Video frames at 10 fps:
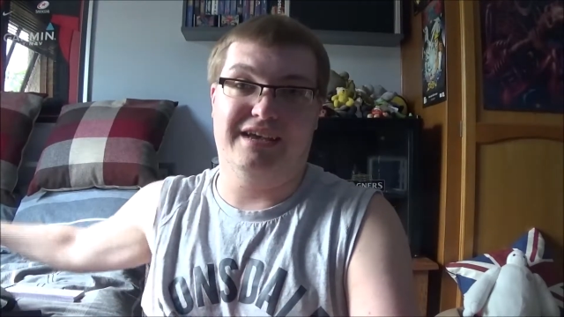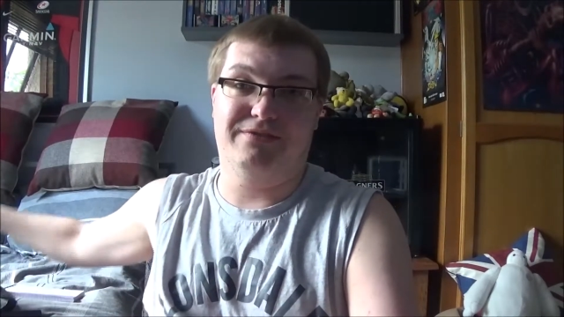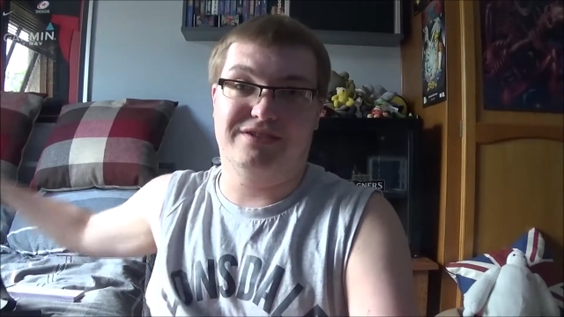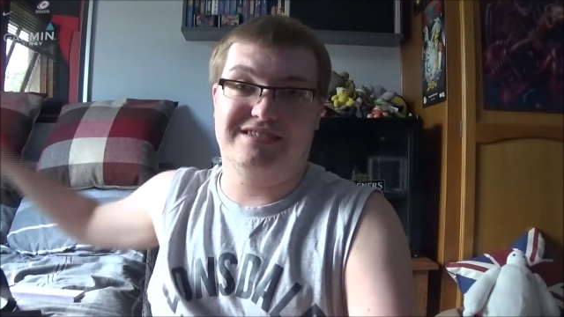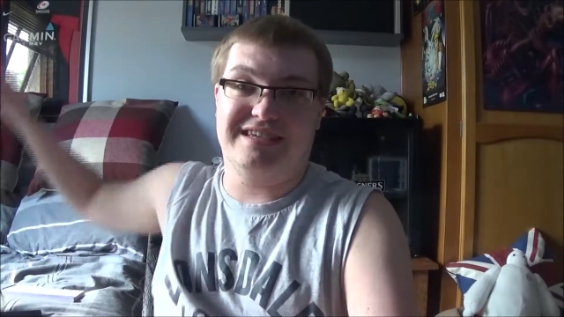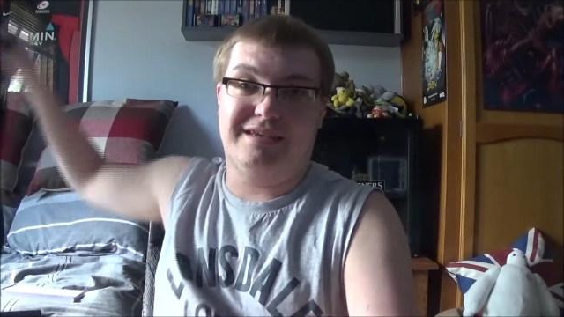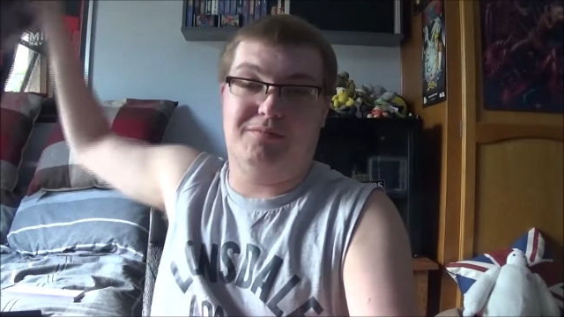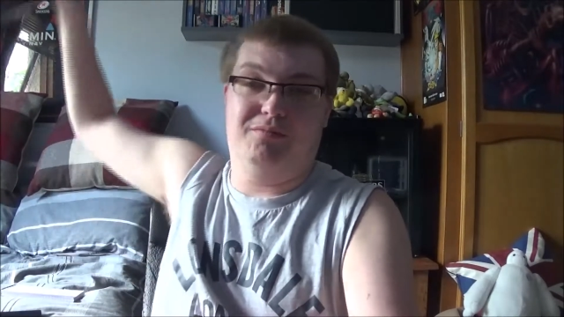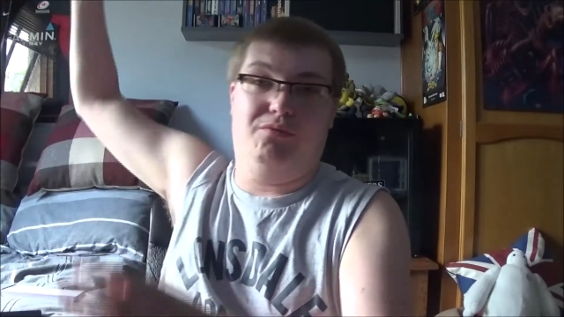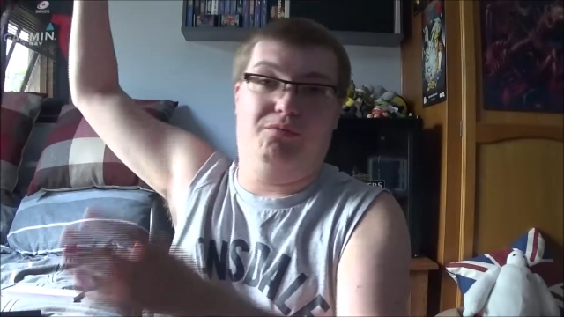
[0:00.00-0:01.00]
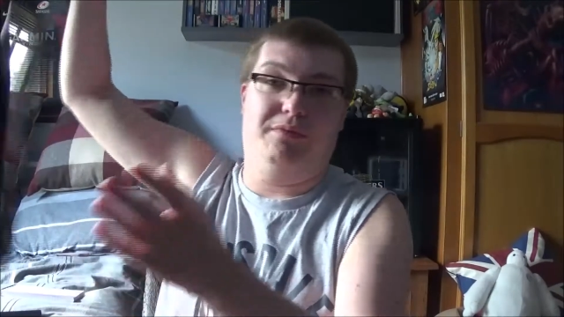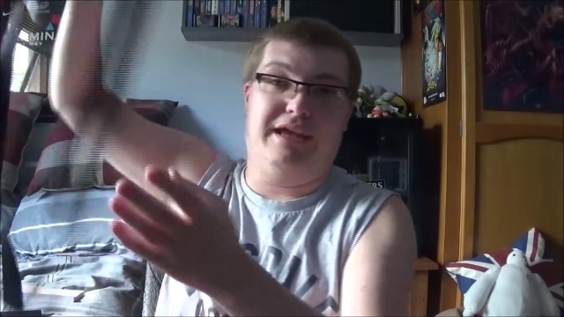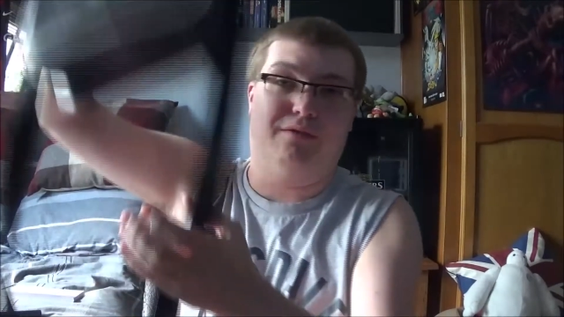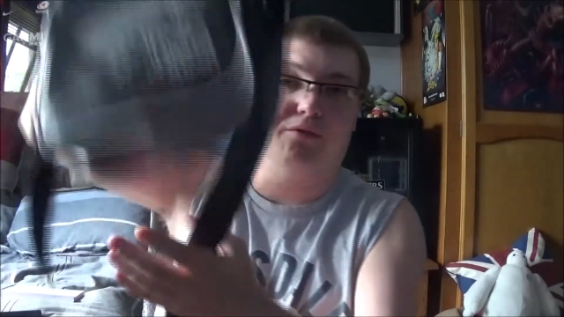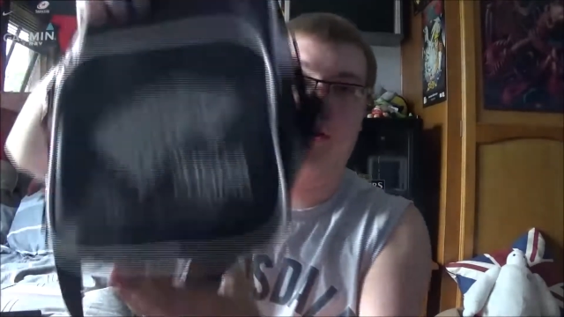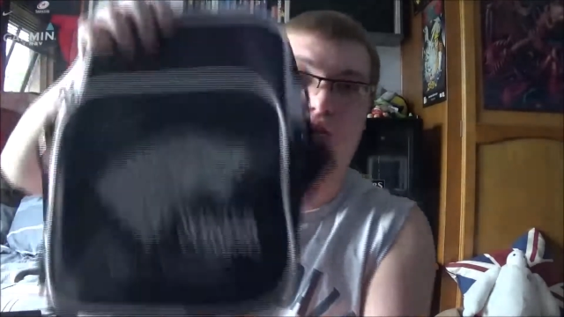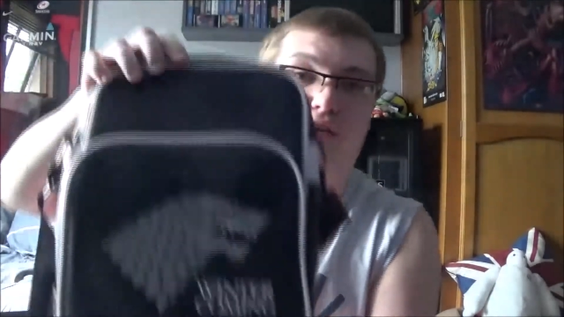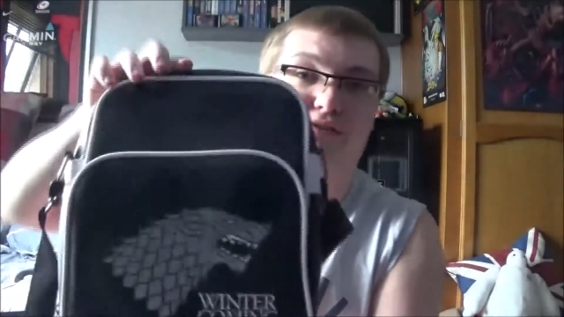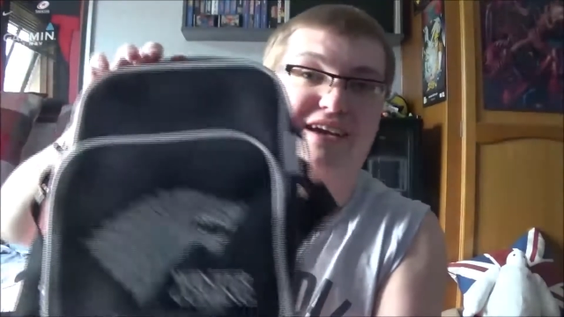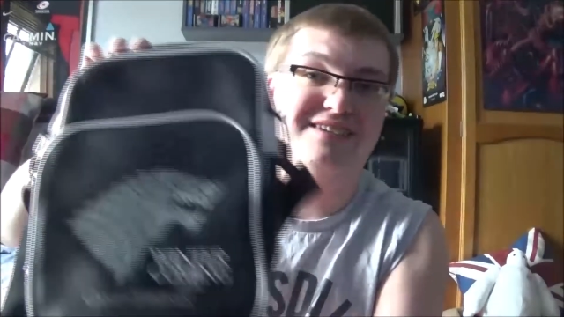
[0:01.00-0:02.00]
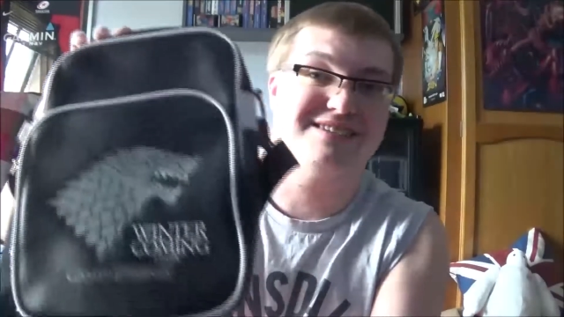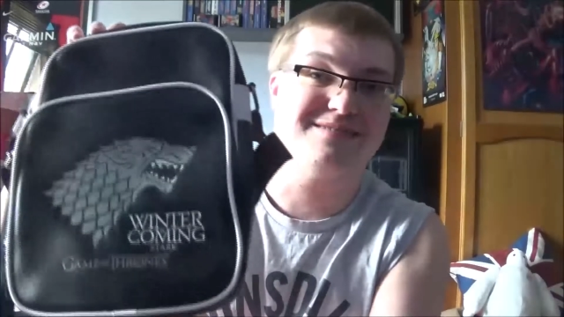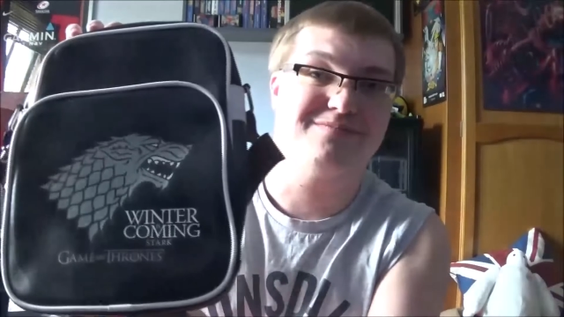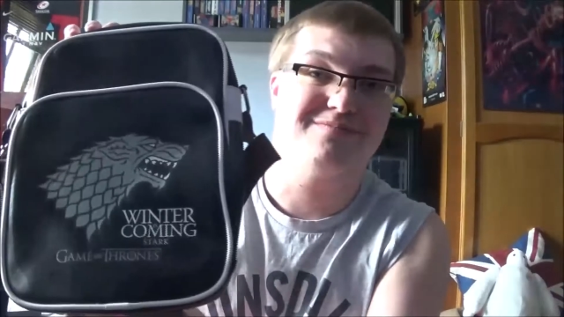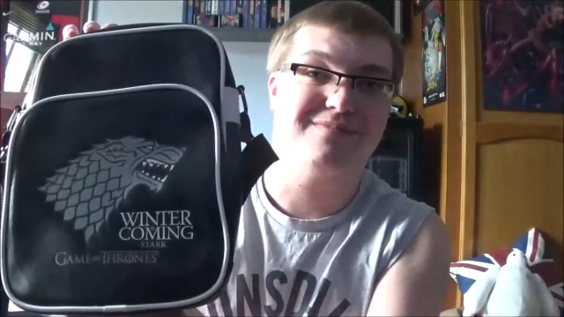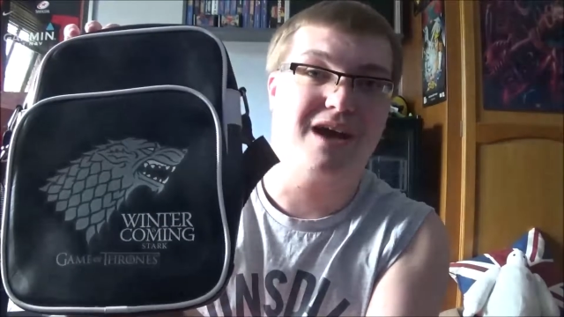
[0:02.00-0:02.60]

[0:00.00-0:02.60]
if you see me, got this.